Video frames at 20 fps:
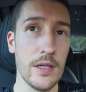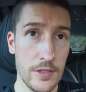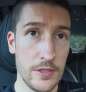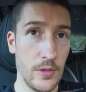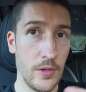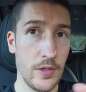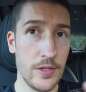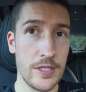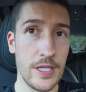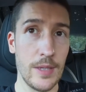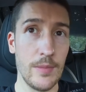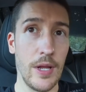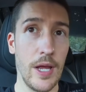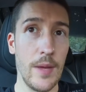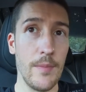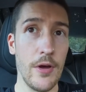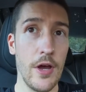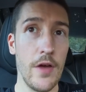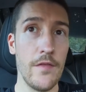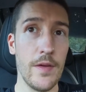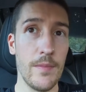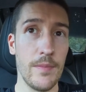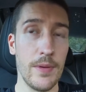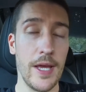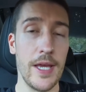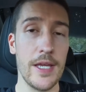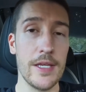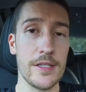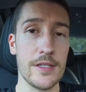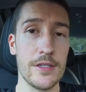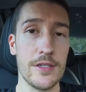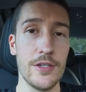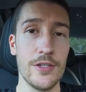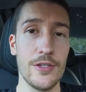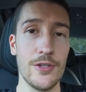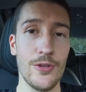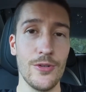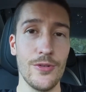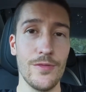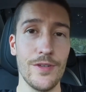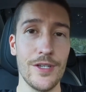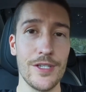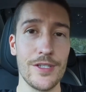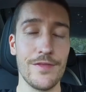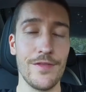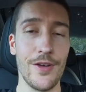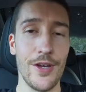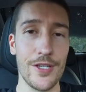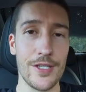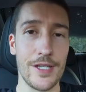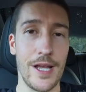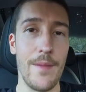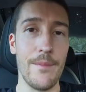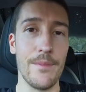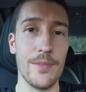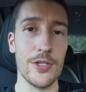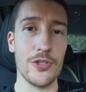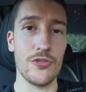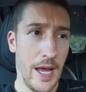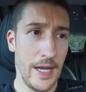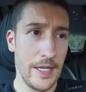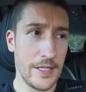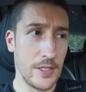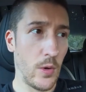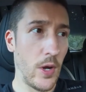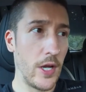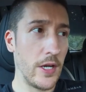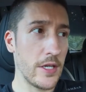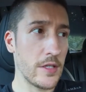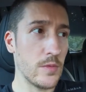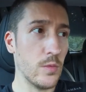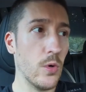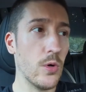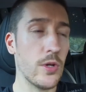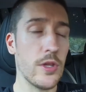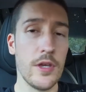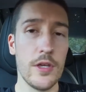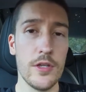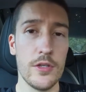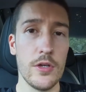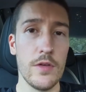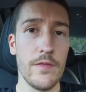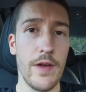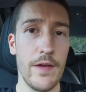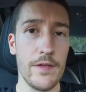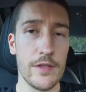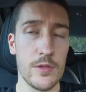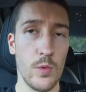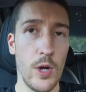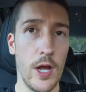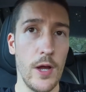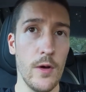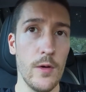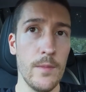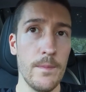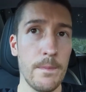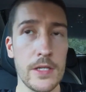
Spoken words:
So it seemed like a perfect place to do this first camping. And there's quite a nice walk you can do there as well.